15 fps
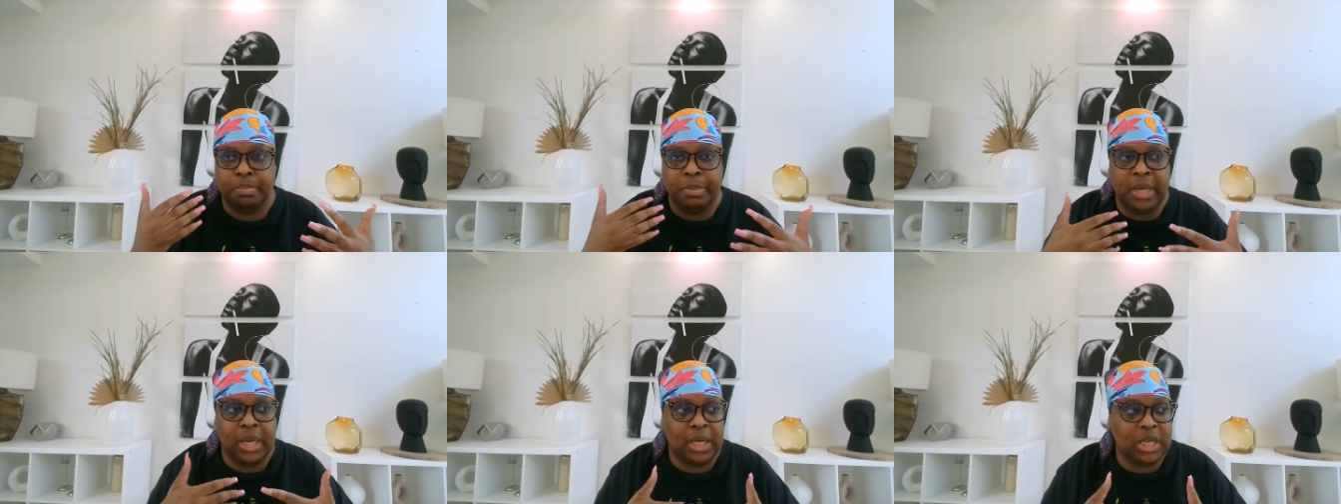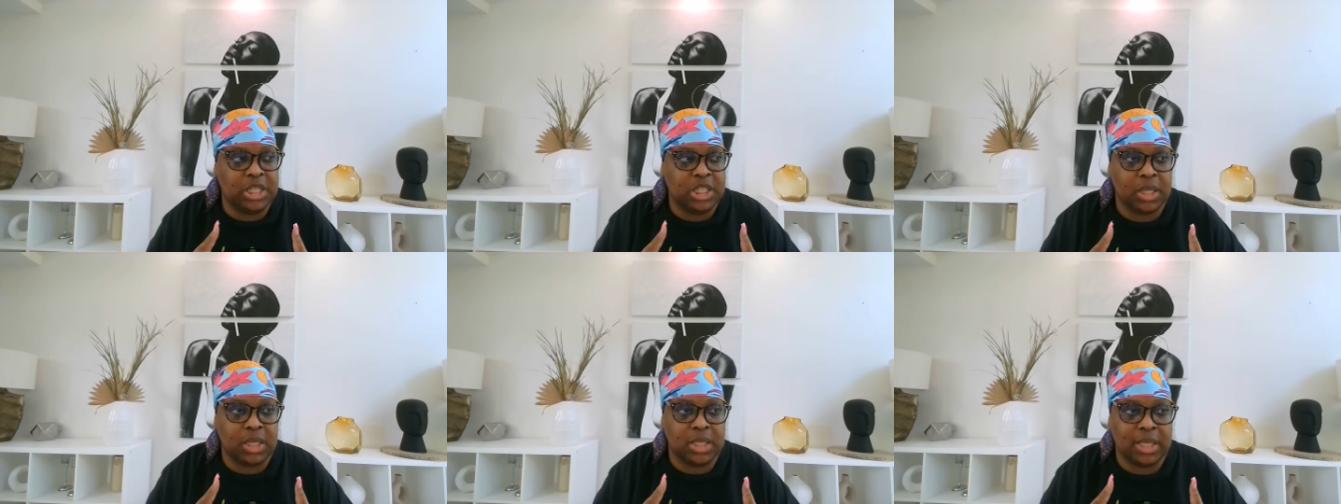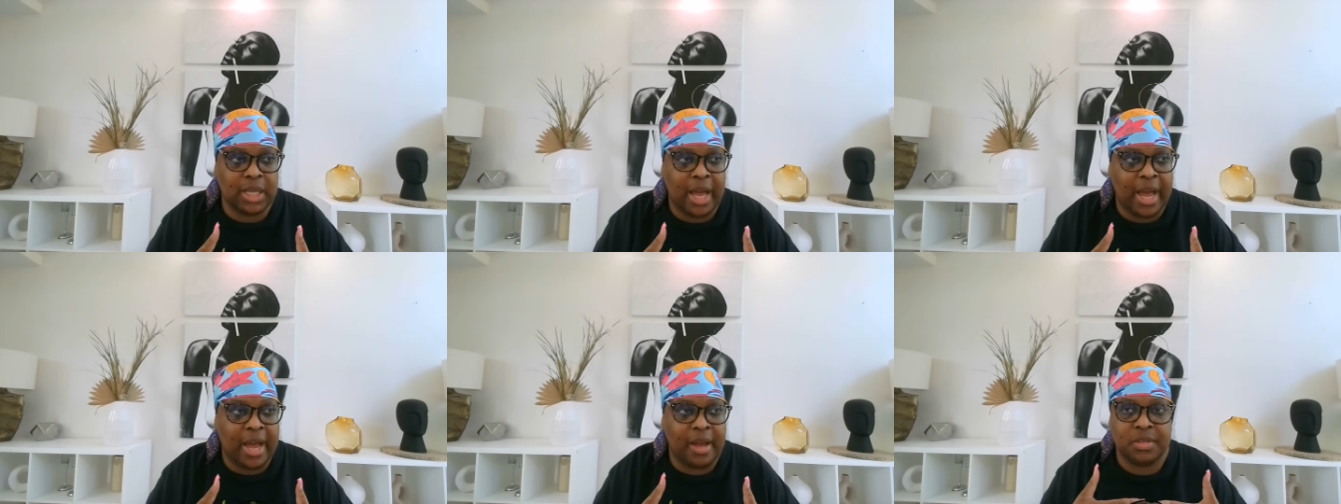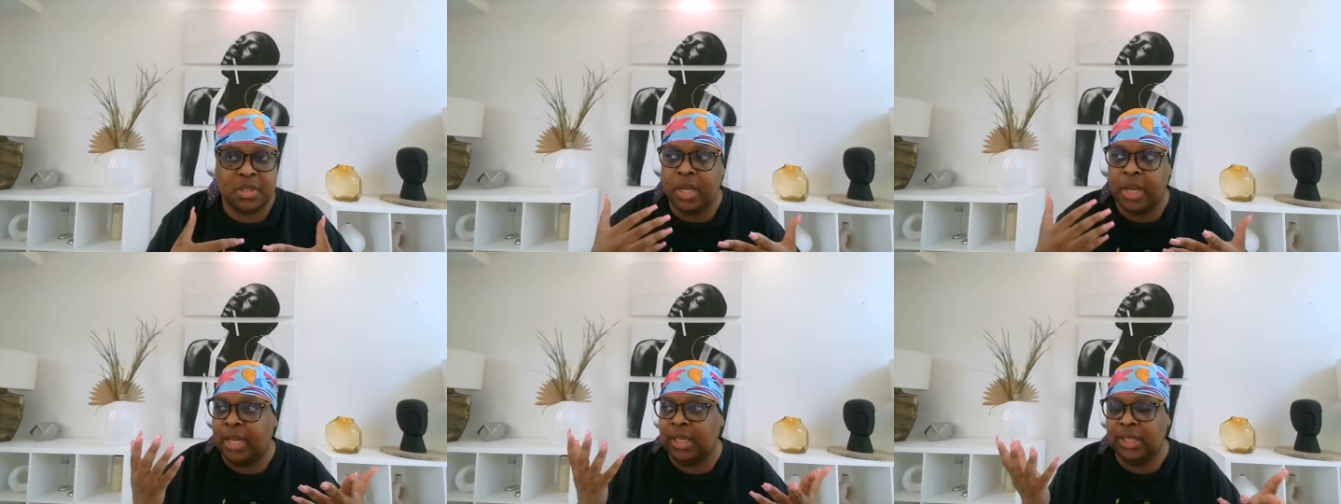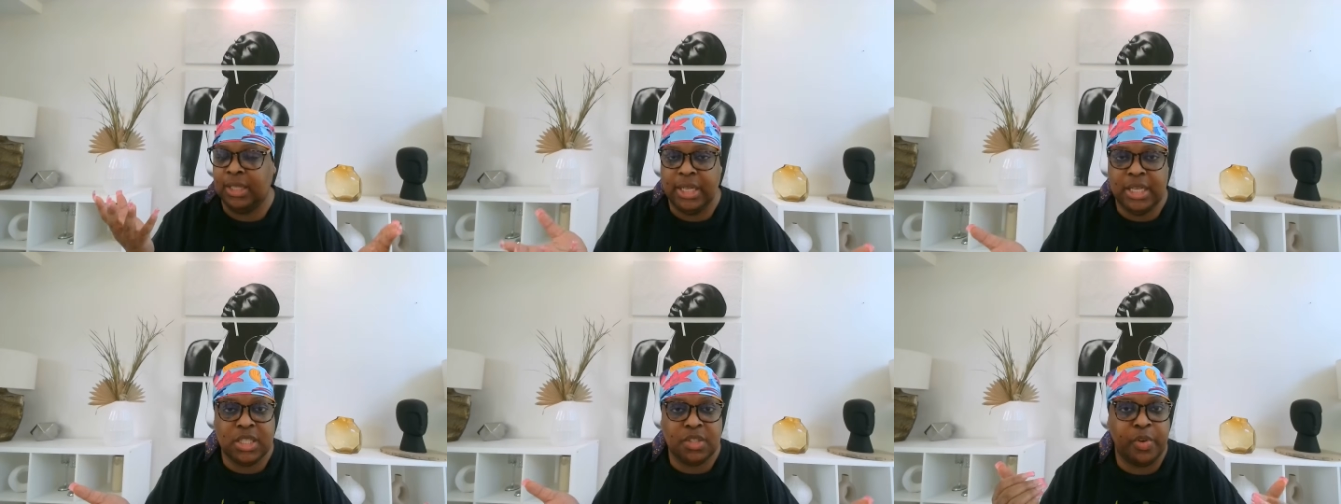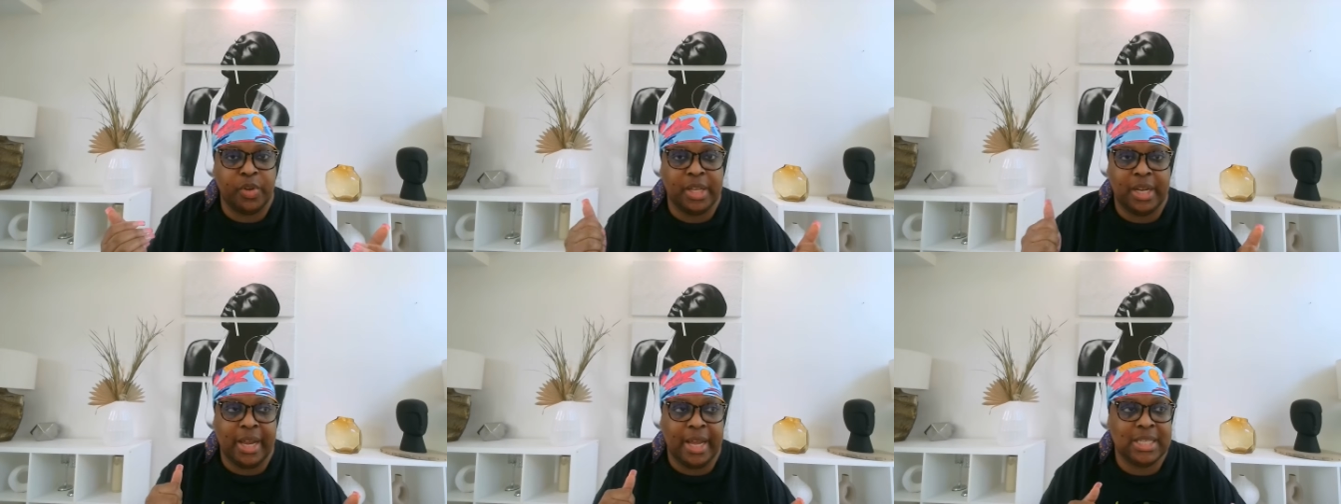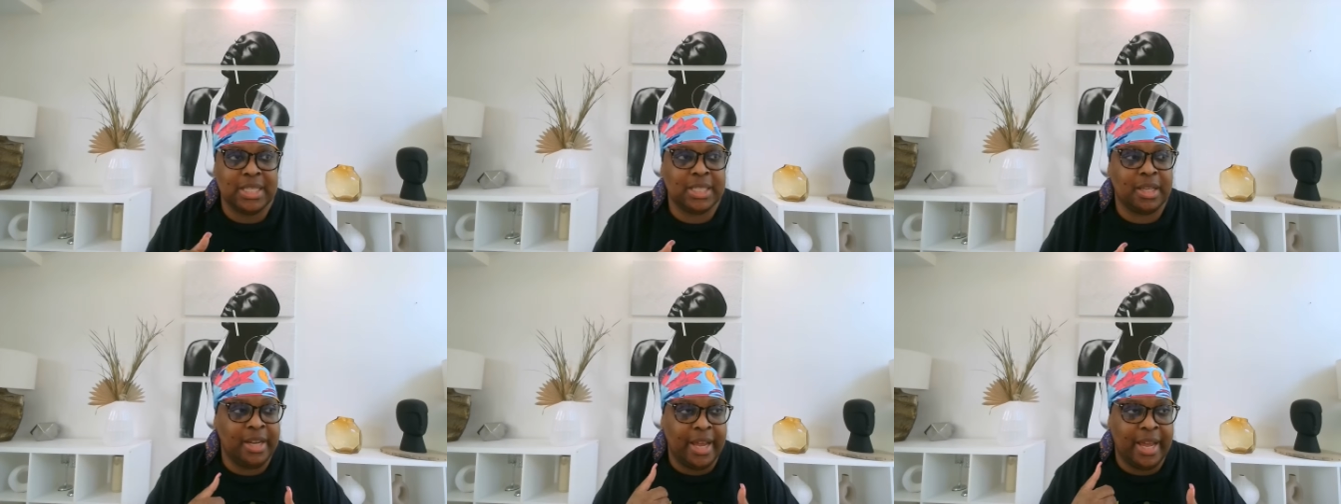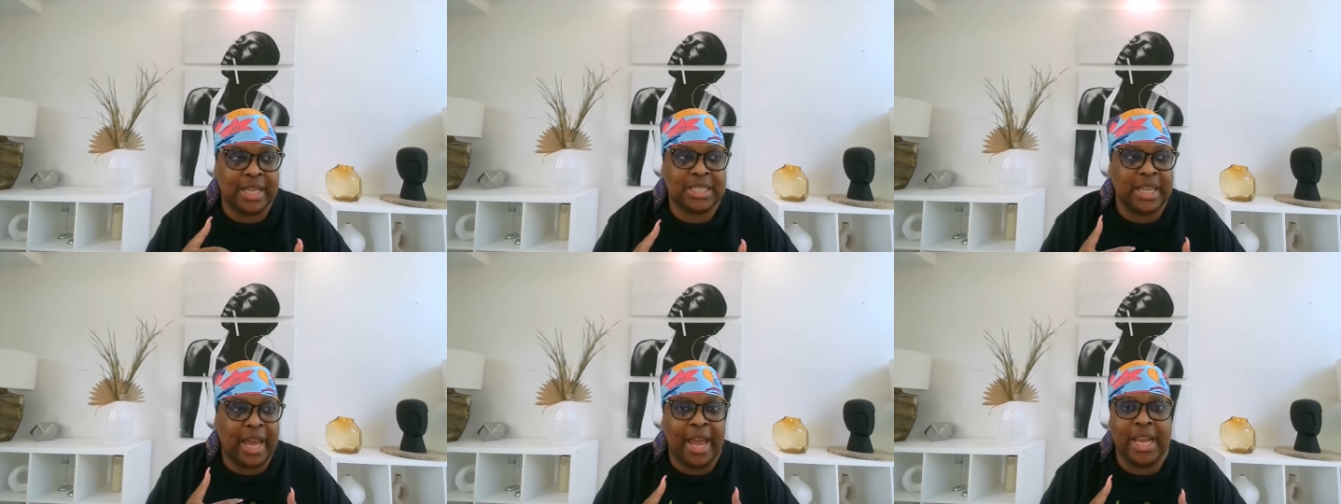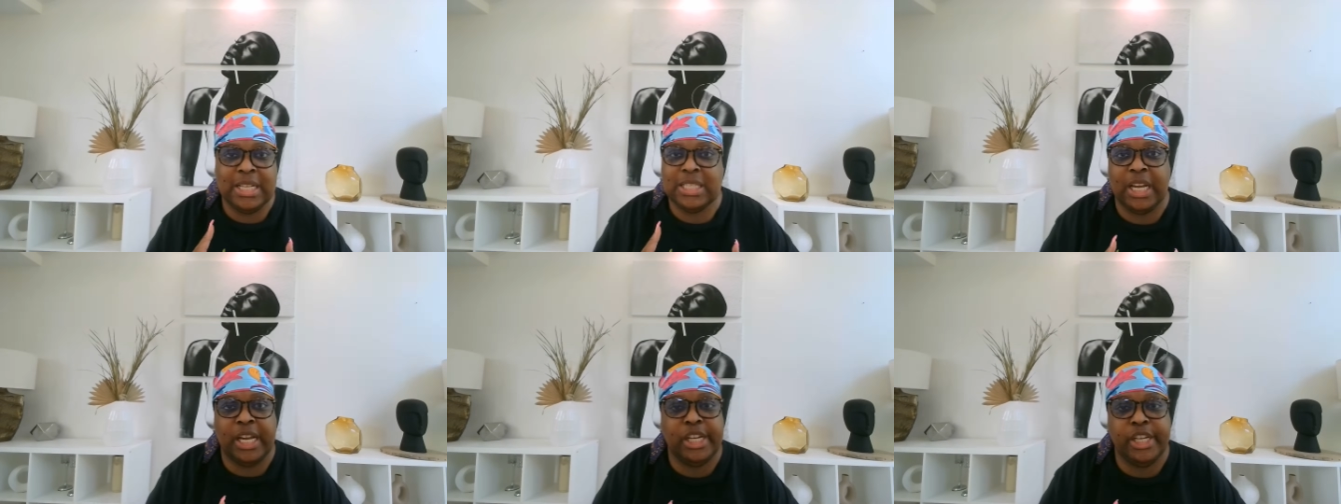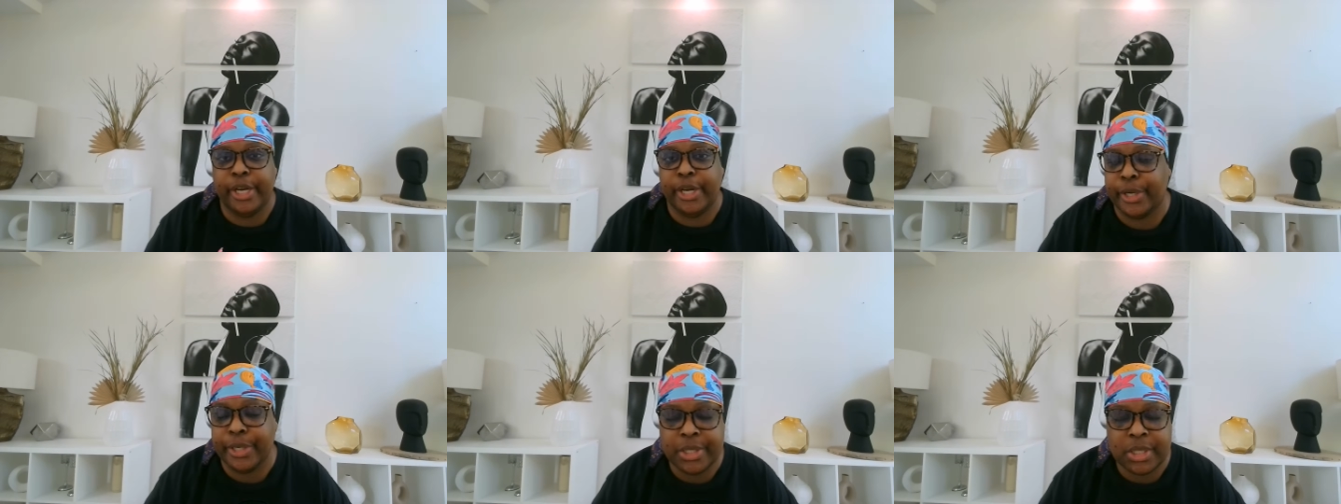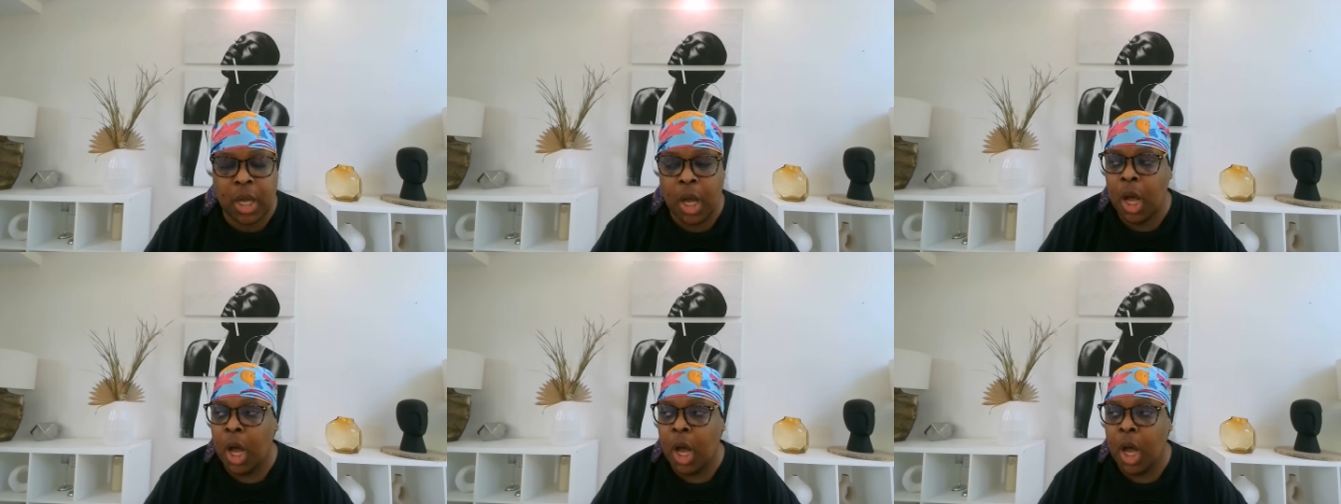be in each other's lives at least for the next next 18 years.